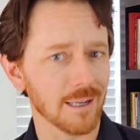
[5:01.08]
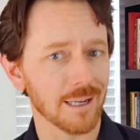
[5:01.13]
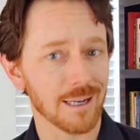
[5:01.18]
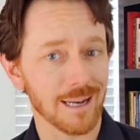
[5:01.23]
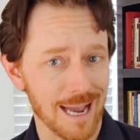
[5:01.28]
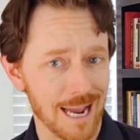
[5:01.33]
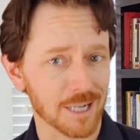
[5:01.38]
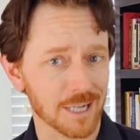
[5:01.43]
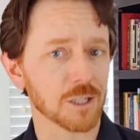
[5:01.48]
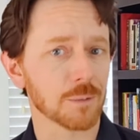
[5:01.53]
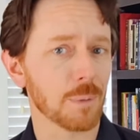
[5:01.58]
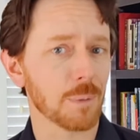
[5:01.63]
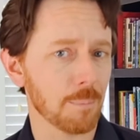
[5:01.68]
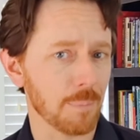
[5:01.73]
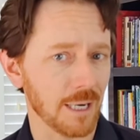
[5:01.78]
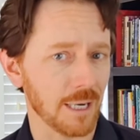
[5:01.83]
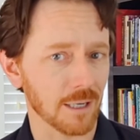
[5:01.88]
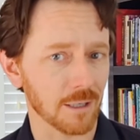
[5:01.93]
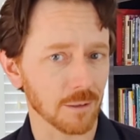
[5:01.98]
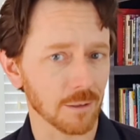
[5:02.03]
An Actor
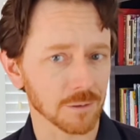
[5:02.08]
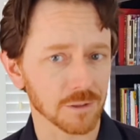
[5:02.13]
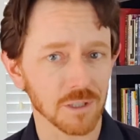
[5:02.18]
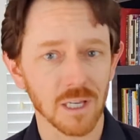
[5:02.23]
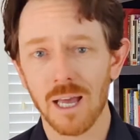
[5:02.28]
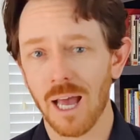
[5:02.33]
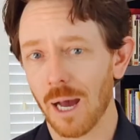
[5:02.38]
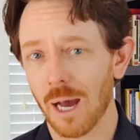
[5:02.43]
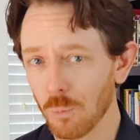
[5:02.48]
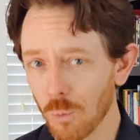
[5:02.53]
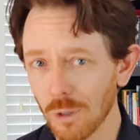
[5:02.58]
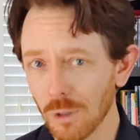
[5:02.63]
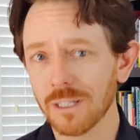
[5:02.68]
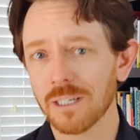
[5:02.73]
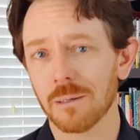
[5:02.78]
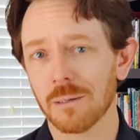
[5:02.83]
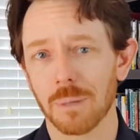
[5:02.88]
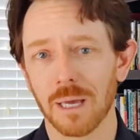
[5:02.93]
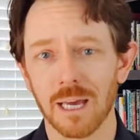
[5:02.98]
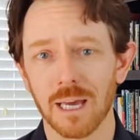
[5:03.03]
Prepares, I'm
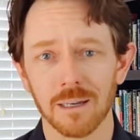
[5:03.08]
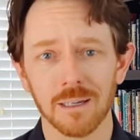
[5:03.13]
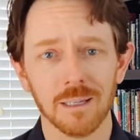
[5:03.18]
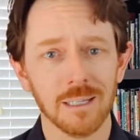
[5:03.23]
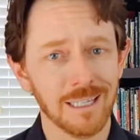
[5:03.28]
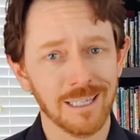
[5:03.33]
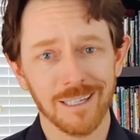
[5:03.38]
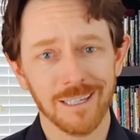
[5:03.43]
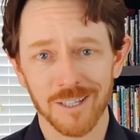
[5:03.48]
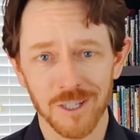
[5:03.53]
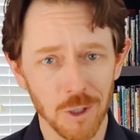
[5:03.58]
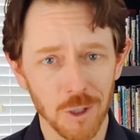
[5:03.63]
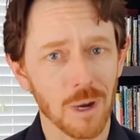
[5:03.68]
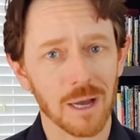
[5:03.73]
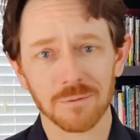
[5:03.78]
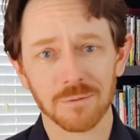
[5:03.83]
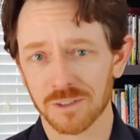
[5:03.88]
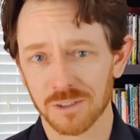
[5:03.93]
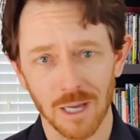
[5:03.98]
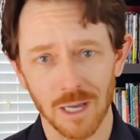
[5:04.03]
willing to bet you
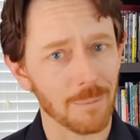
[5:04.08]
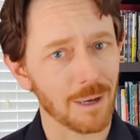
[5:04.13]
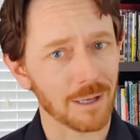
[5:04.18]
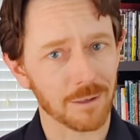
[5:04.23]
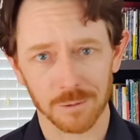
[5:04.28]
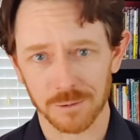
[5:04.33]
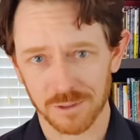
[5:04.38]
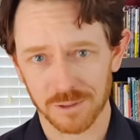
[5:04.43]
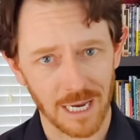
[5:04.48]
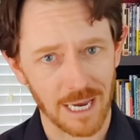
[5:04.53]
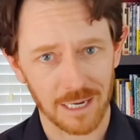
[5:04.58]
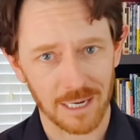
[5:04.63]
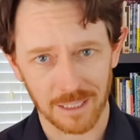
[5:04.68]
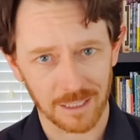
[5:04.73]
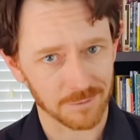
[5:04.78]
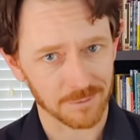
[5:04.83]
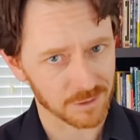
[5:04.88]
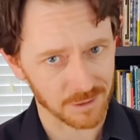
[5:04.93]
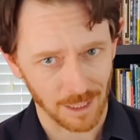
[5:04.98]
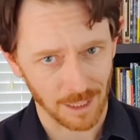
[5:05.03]
have some
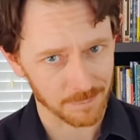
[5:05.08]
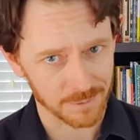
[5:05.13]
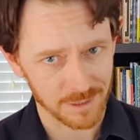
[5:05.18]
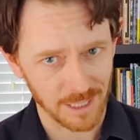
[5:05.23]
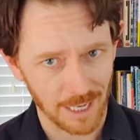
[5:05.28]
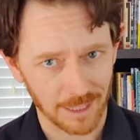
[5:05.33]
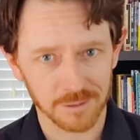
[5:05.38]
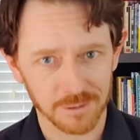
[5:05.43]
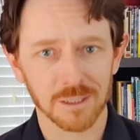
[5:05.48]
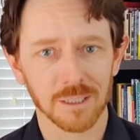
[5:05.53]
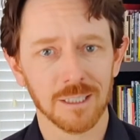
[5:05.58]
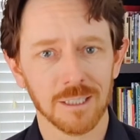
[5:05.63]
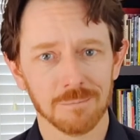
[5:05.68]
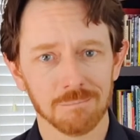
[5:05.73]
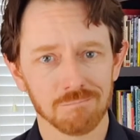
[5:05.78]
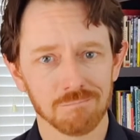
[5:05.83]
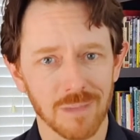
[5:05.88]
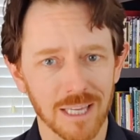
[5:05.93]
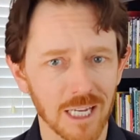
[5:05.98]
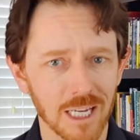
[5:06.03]
understanding of subtext.
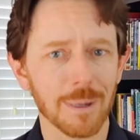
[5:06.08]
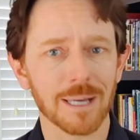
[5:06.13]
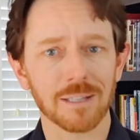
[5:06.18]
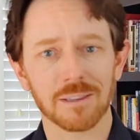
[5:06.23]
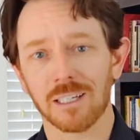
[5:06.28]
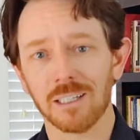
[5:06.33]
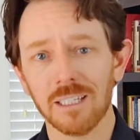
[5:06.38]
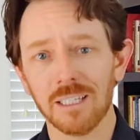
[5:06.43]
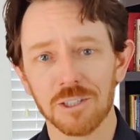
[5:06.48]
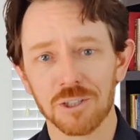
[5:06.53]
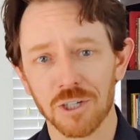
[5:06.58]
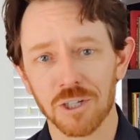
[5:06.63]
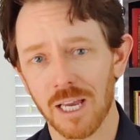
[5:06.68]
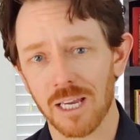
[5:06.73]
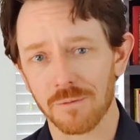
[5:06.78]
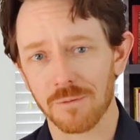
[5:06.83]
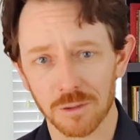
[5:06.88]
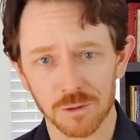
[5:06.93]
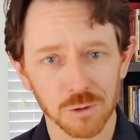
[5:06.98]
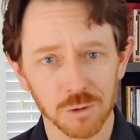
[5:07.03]
Think about the cliche
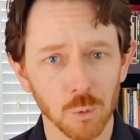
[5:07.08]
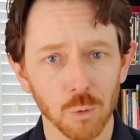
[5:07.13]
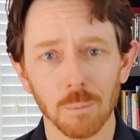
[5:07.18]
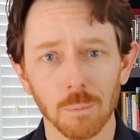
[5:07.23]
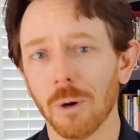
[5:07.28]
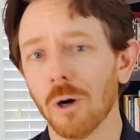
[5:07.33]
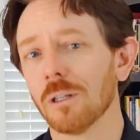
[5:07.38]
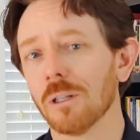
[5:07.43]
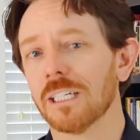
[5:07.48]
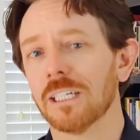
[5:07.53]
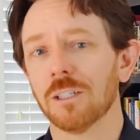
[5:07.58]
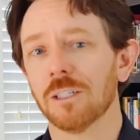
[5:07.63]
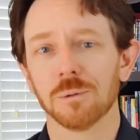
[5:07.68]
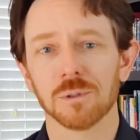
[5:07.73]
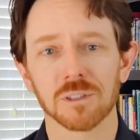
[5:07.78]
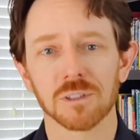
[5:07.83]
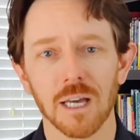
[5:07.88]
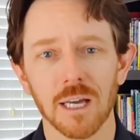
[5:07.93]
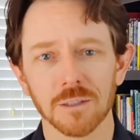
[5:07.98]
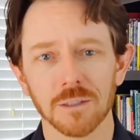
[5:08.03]
of the school bully who
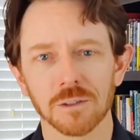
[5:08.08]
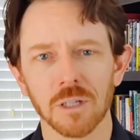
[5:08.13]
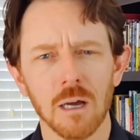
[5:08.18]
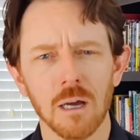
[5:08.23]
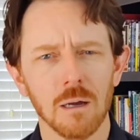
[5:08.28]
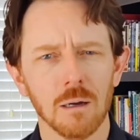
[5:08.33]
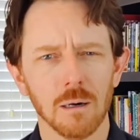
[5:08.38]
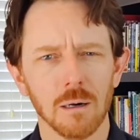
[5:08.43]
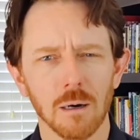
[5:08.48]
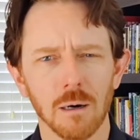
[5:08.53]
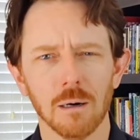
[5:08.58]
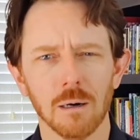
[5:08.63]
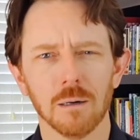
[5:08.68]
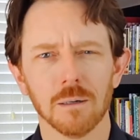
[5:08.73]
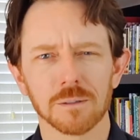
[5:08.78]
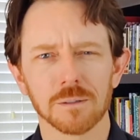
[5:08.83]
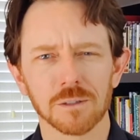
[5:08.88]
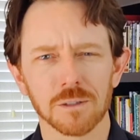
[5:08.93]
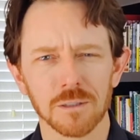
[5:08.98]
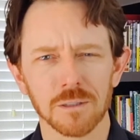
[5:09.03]
says, "Oh,
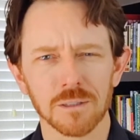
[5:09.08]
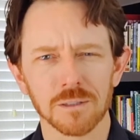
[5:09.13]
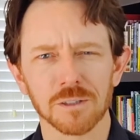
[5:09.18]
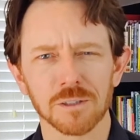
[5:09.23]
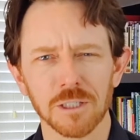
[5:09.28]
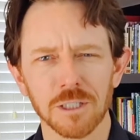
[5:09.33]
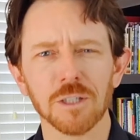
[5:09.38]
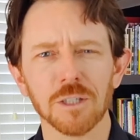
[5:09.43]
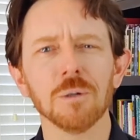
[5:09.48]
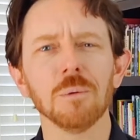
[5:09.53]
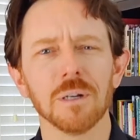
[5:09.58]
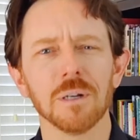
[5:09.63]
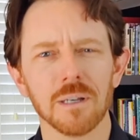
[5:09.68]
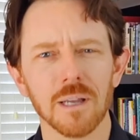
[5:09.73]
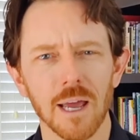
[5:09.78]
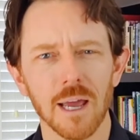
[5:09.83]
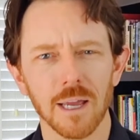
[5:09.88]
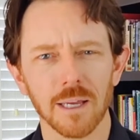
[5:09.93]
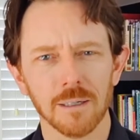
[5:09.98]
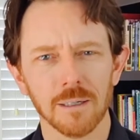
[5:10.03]
it's good to see you
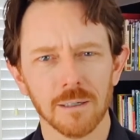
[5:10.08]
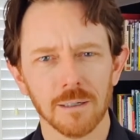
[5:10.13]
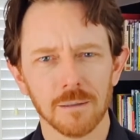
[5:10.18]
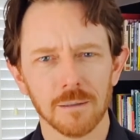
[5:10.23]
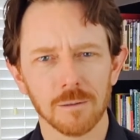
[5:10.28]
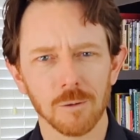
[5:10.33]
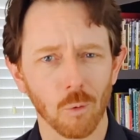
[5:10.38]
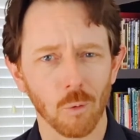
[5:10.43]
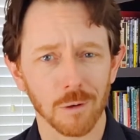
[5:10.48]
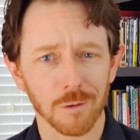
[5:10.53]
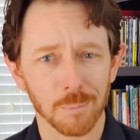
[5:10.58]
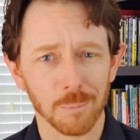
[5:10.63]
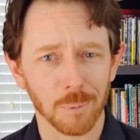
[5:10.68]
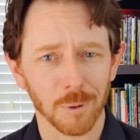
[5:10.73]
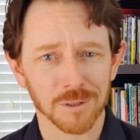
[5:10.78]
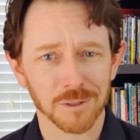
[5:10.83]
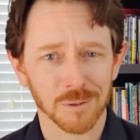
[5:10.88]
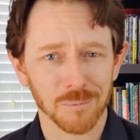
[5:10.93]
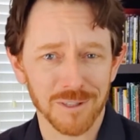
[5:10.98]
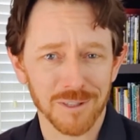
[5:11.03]
today." Or the
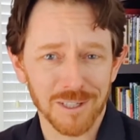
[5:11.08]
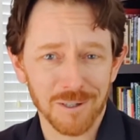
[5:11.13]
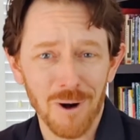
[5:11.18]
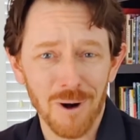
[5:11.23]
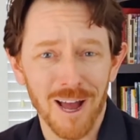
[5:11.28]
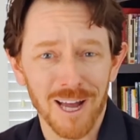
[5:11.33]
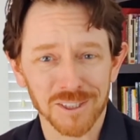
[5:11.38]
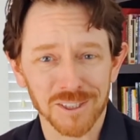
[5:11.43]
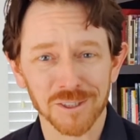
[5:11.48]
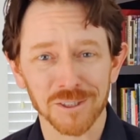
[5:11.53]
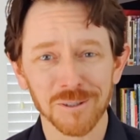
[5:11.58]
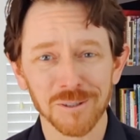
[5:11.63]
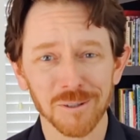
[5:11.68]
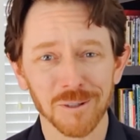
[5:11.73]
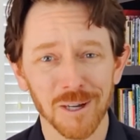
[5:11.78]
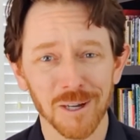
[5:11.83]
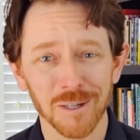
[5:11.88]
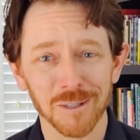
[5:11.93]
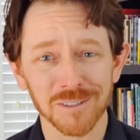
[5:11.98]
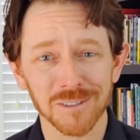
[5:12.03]
person with a crush who
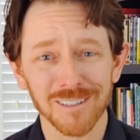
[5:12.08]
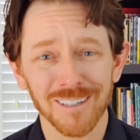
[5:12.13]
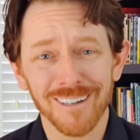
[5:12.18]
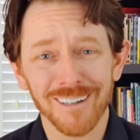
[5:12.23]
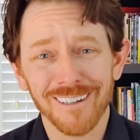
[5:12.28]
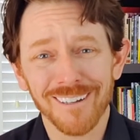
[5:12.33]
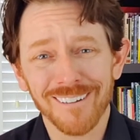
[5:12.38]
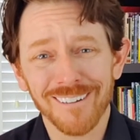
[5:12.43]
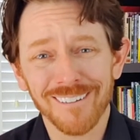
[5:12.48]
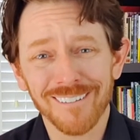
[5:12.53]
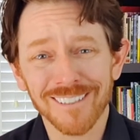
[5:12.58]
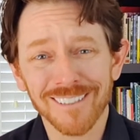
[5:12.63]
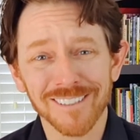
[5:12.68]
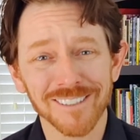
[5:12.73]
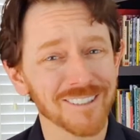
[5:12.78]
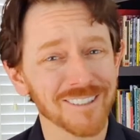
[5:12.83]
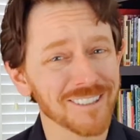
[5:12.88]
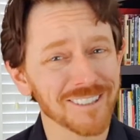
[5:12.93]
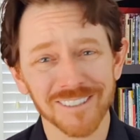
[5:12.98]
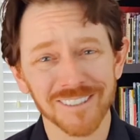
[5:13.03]
goes, "Oh, it's
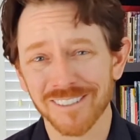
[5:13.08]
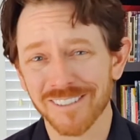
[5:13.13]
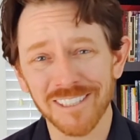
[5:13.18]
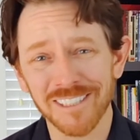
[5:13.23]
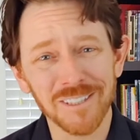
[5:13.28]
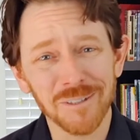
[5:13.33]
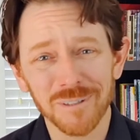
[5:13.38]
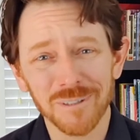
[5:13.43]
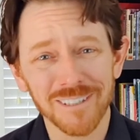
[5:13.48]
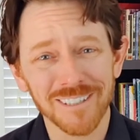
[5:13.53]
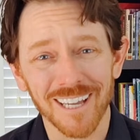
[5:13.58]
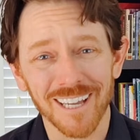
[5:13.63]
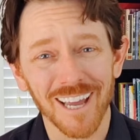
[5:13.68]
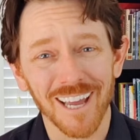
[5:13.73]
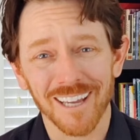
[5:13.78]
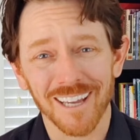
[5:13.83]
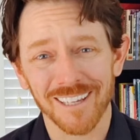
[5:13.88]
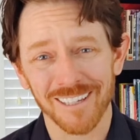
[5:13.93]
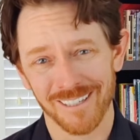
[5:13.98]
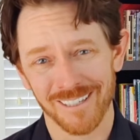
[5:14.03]
good to see you
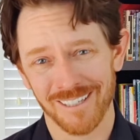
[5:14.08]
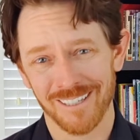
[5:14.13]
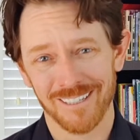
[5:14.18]
today."